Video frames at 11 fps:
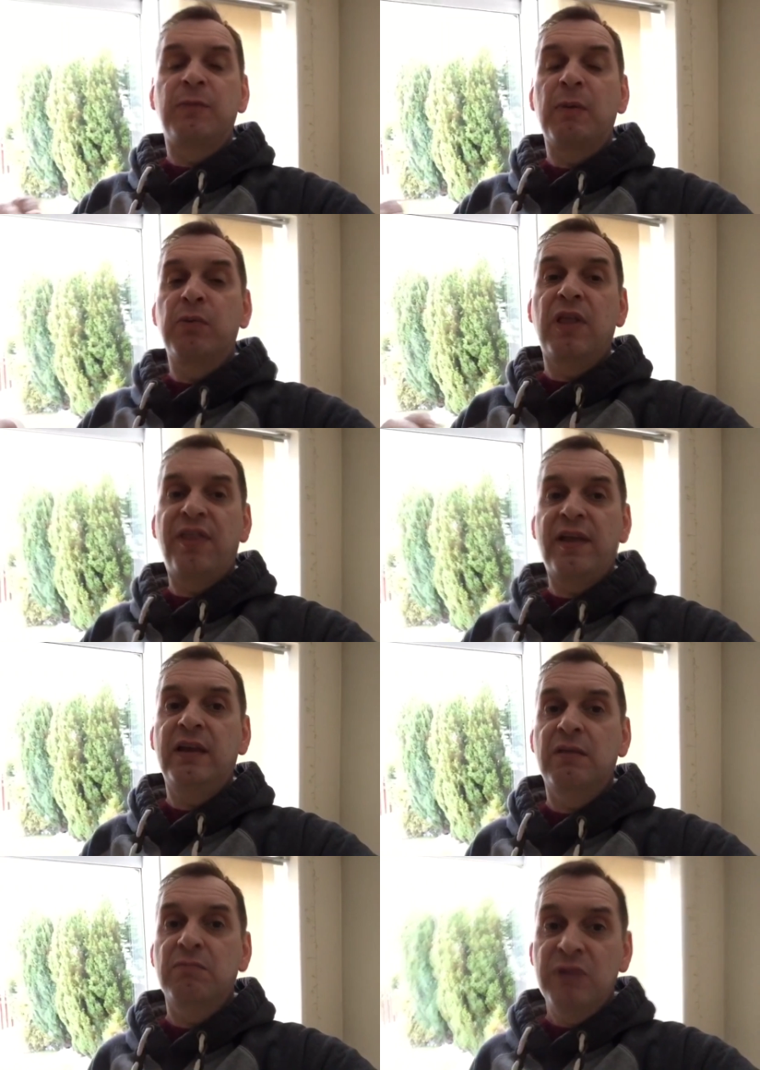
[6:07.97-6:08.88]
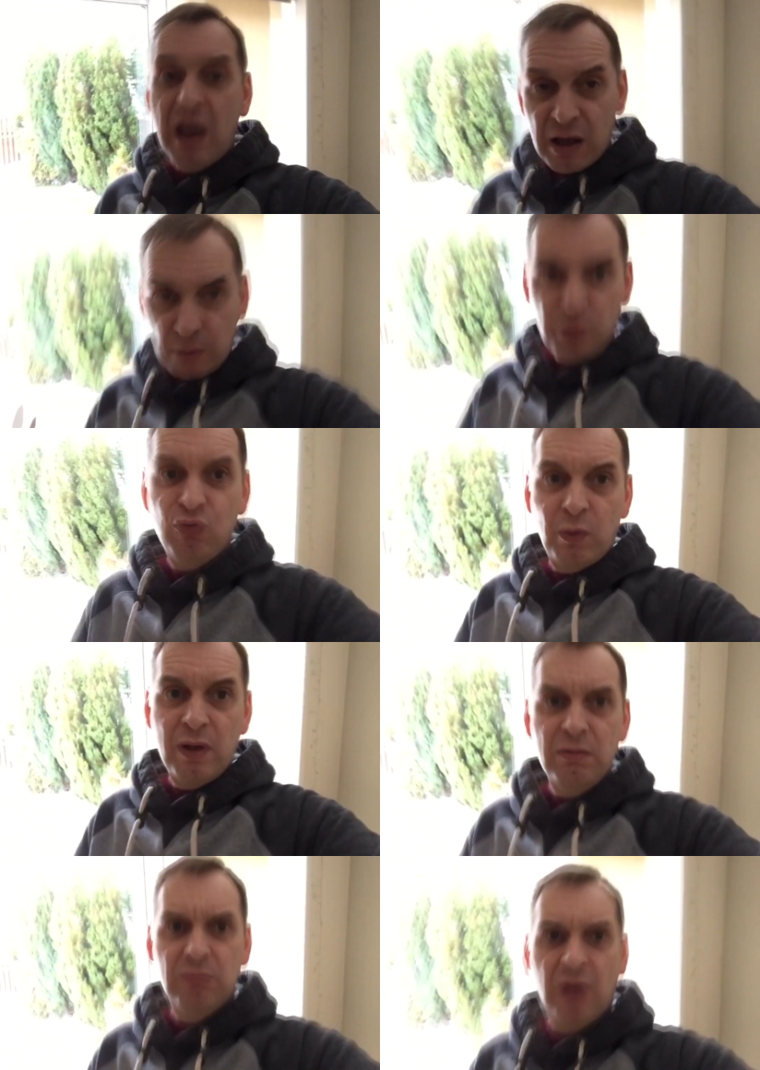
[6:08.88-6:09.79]
As people are thinking, yeah, we should
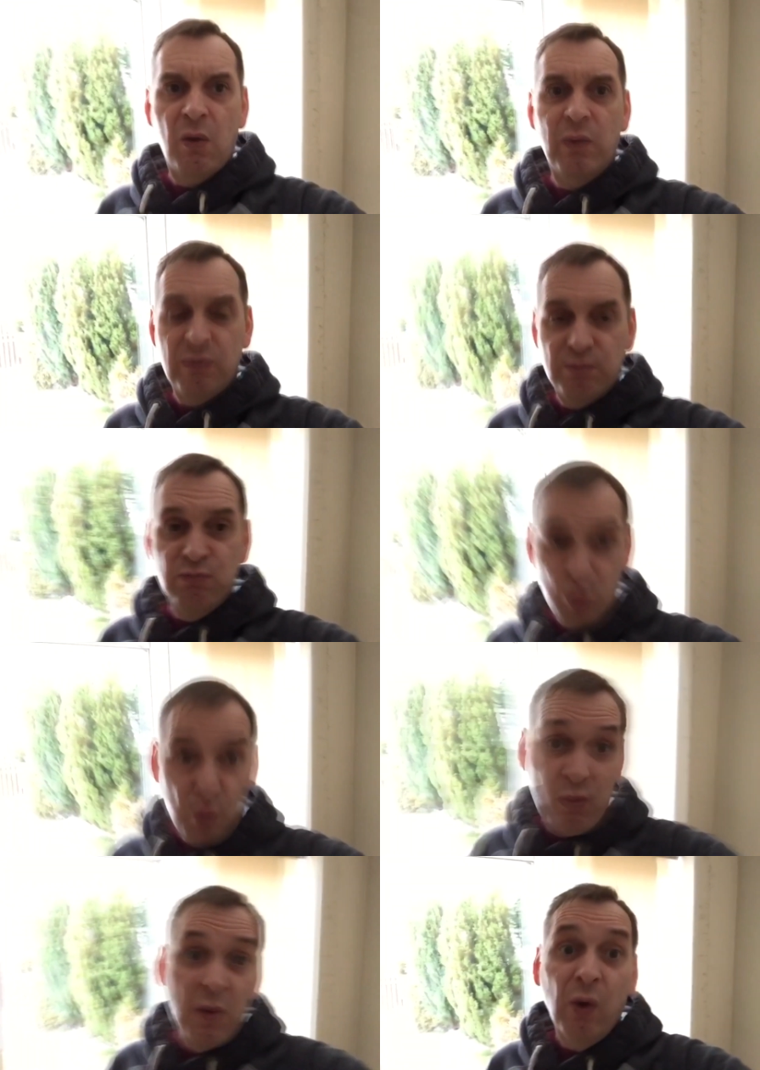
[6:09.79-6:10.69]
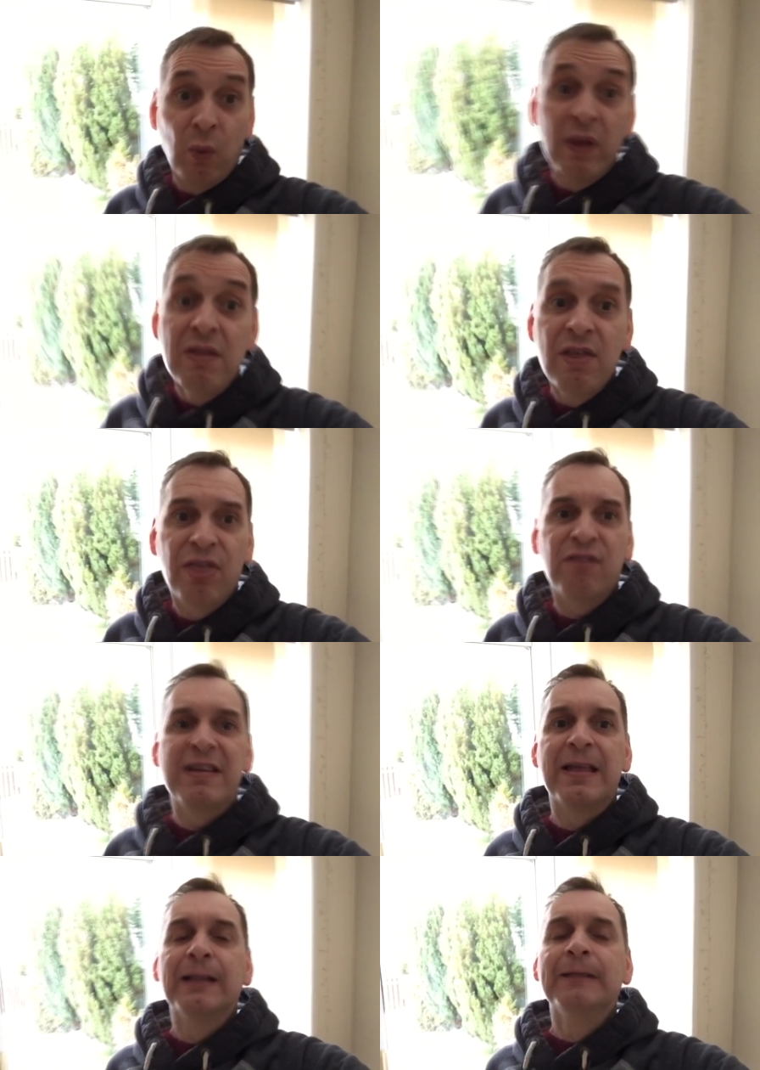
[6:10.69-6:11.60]
win, and we will win
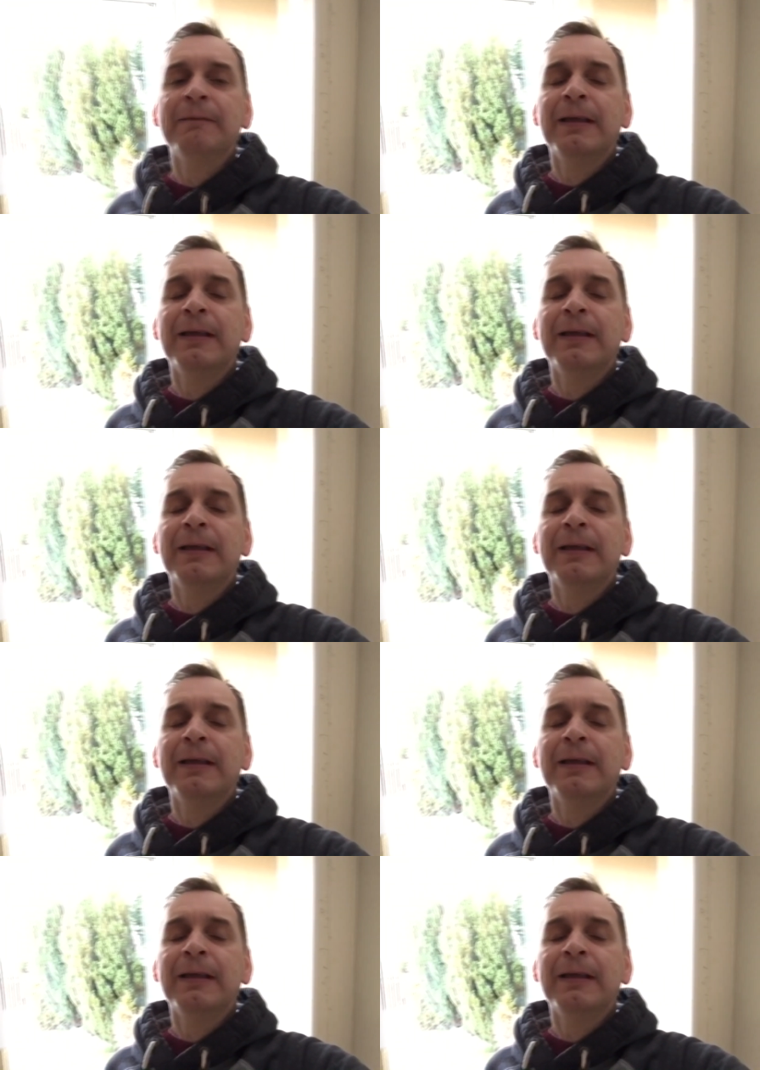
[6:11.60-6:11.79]
three nil.